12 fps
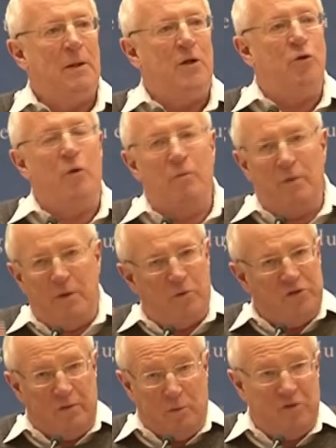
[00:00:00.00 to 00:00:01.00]
You know,
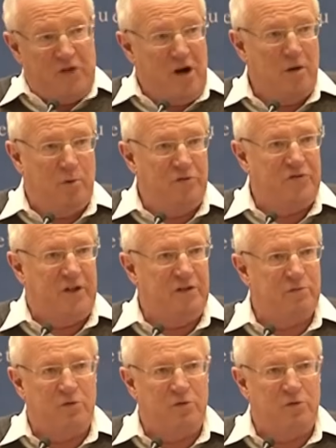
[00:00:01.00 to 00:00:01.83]
there were terrible scenes.